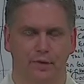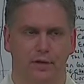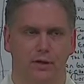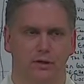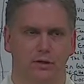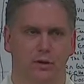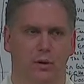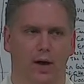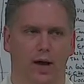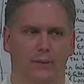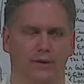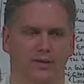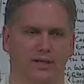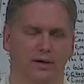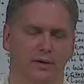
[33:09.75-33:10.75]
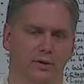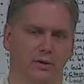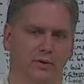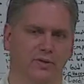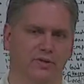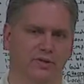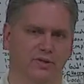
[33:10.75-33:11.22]
So I would tell you
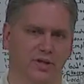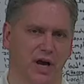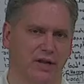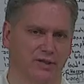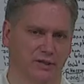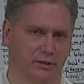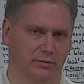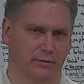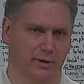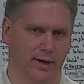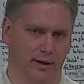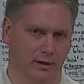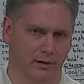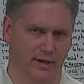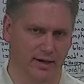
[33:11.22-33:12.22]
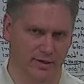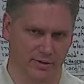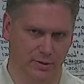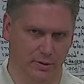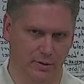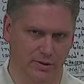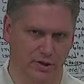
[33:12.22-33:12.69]
this is not some regular
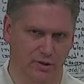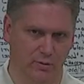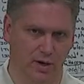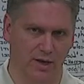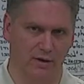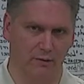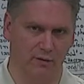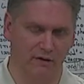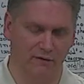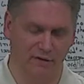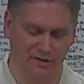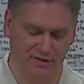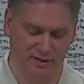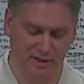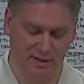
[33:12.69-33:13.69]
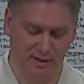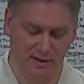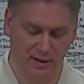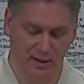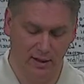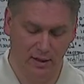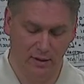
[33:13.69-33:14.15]
angel, which is why they're referencing
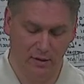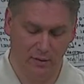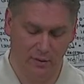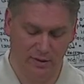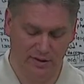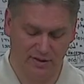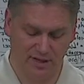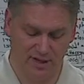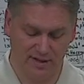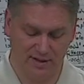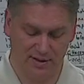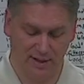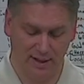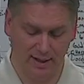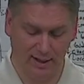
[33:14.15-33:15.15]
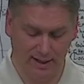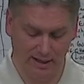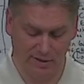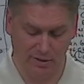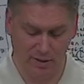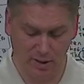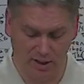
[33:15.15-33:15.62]
where it says
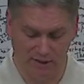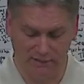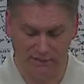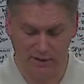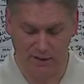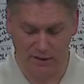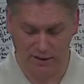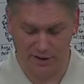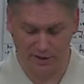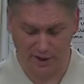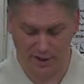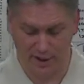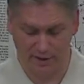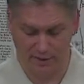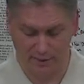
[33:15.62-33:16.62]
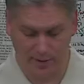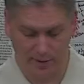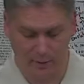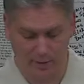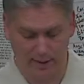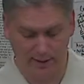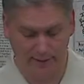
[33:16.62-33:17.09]
angel of the God. By the
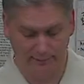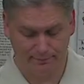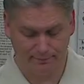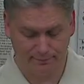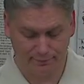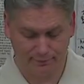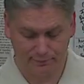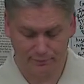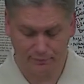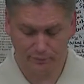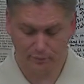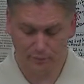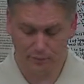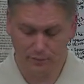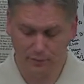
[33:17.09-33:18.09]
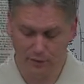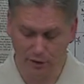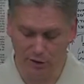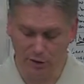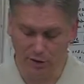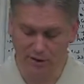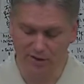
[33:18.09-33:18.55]
way,
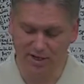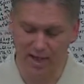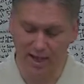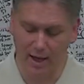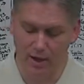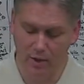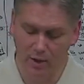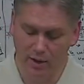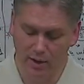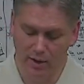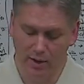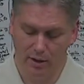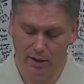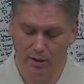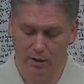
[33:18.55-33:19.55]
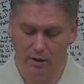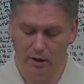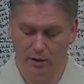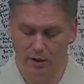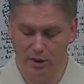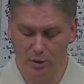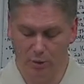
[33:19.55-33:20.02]
notice how
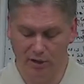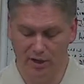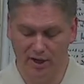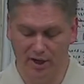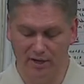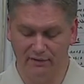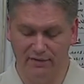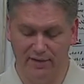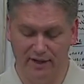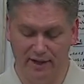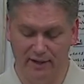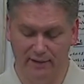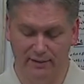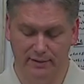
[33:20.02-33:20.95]
the word of the on